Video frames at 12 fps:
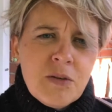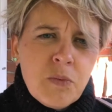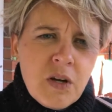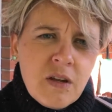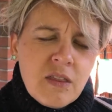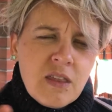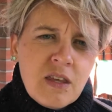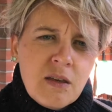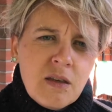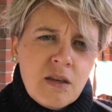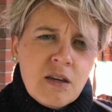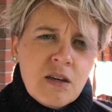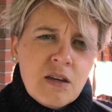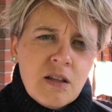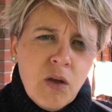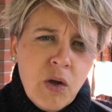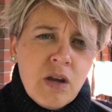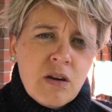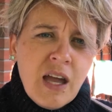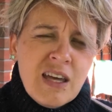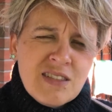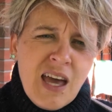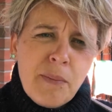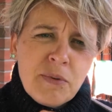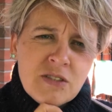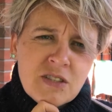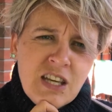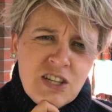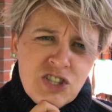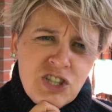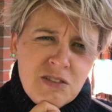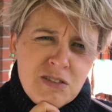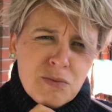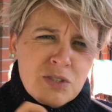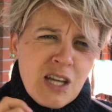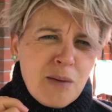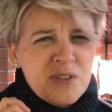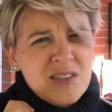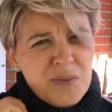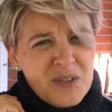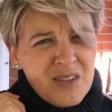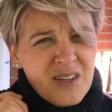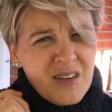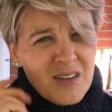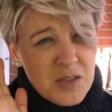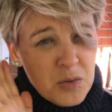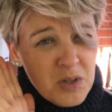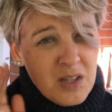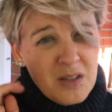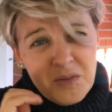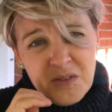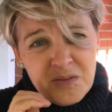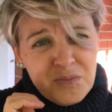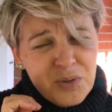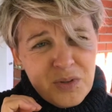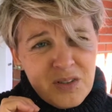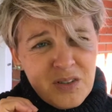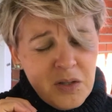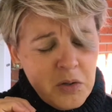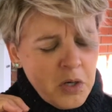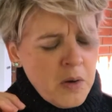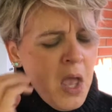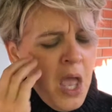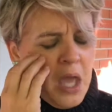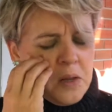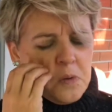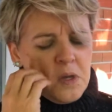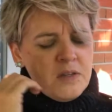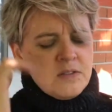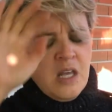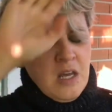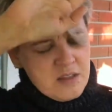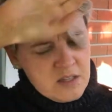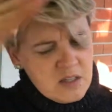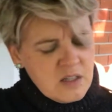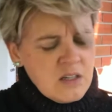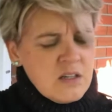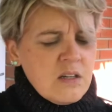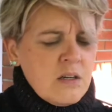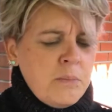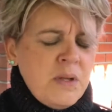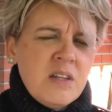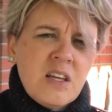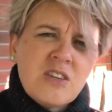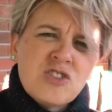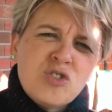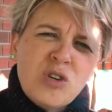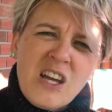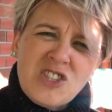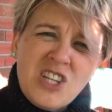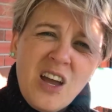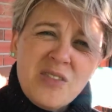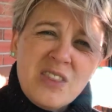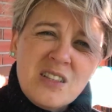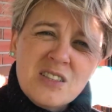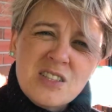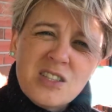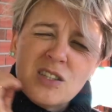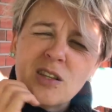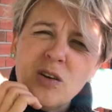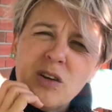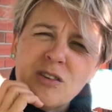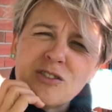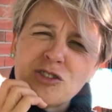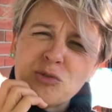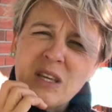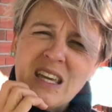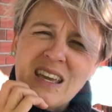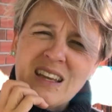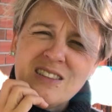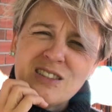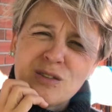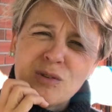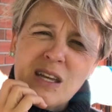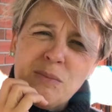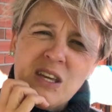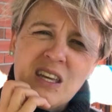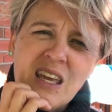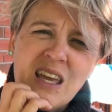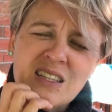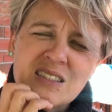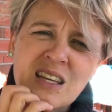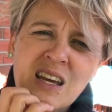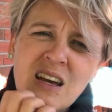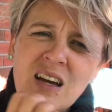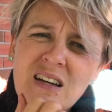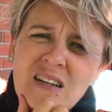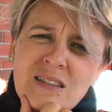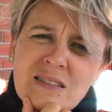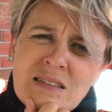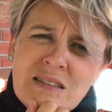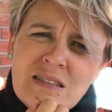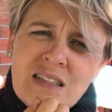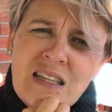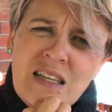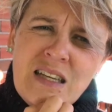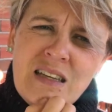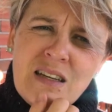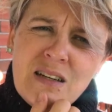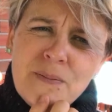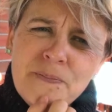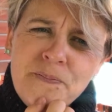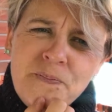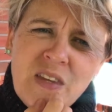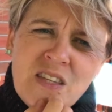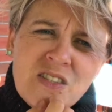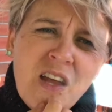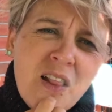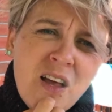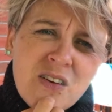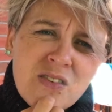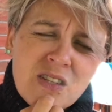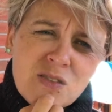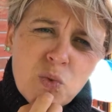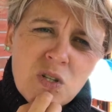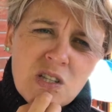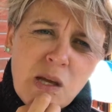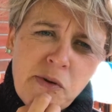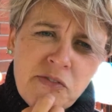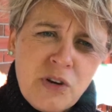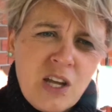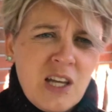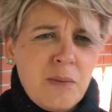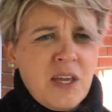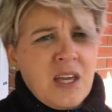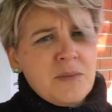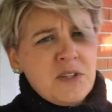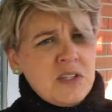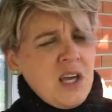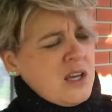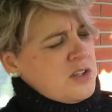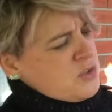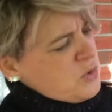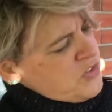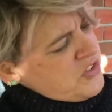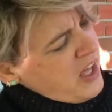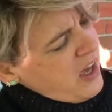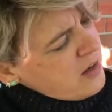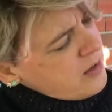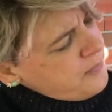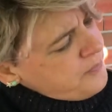where the lawyer has happened to take shelter, which happens to be sitting on a toilet. Oh, poor lawyer. Anyways, the building is crashed down. There's the lawyer shrieking and screaming, and he is not long for this world, I'm afraid. He becomes a dinosaur snack.